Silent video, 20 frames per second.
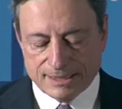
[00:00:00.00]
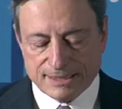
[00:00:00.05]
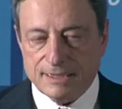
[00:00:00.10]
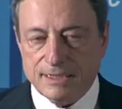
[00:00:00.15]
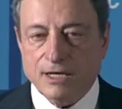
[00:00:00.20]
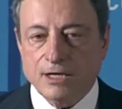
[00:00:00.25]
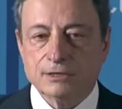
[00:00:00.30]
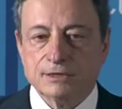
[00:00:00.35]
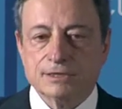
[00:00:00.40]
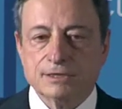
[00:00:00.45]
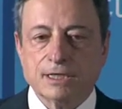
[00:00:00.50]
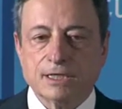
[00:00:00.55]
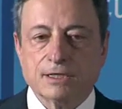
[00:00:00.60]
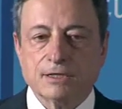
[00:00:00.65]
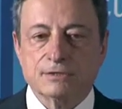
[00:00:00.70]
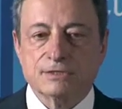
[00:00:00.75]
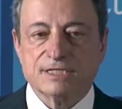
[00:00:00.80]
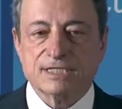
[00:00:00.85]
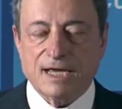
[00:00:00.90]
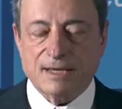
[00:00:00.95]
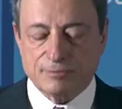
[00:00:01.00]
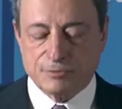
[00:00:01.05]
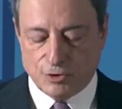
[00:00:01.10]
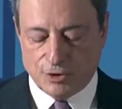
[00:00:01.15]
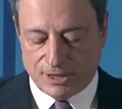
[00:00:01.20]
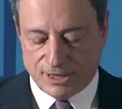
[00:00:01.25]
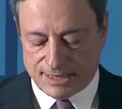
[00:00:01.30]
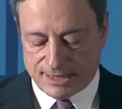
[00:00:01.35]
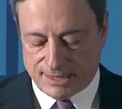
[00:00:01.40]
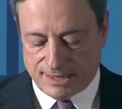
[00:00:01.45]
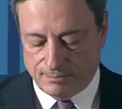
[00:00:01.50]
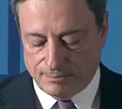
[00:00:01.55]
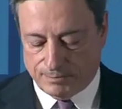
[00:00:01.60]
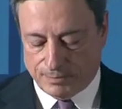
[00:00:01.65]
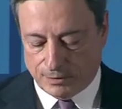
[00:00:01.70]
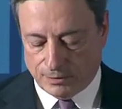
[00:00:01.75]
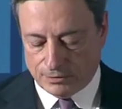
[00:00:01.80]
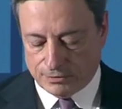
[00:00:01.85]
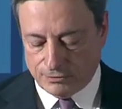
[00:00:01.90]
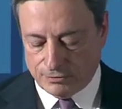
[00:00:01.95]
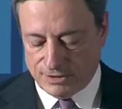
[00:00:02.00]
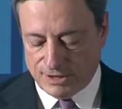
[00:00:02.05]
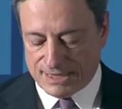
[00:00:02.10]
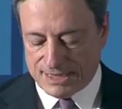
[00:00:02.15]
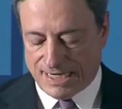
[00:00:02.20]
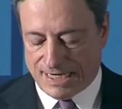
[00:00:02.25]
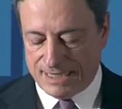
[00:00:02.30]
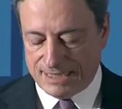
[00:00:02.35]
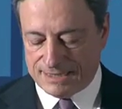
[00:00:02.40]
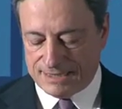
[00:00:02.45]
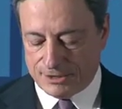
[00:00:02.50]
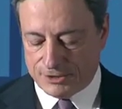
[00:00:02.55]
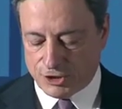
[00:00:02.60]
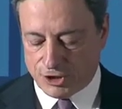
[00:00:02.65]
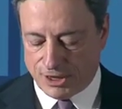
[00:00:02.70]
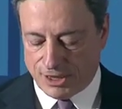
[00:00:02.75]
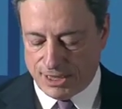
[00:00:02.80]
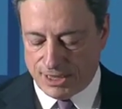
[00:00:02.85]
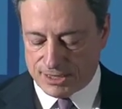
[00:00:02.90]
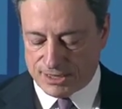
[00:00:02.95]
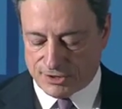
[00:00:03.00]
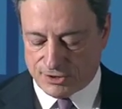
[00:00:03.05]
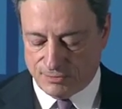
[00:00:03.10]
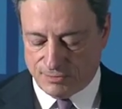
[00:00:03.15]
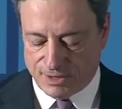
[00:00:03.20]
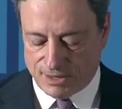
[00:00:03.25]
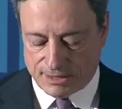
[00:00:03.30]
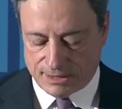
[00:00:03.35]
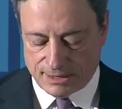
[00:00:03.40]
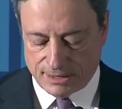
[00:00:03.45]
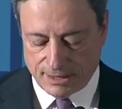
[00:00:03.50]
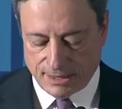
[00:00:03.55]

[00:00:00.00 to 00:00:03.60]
not conceptually simple to design such an instrument,